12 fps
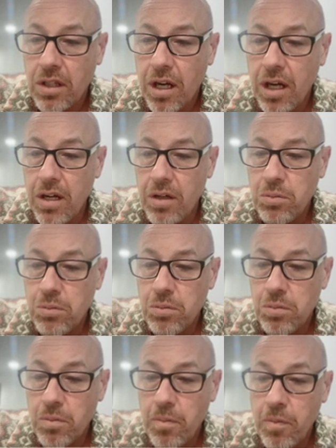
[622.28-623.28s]

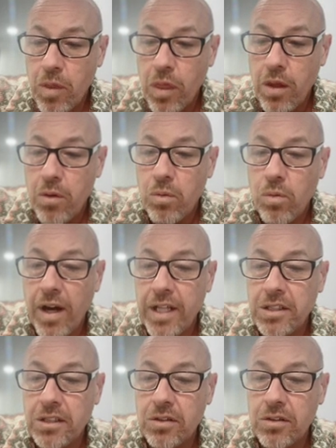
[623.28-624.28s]
Why
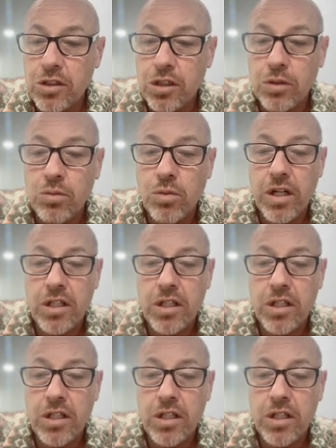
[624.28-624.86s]
students should wear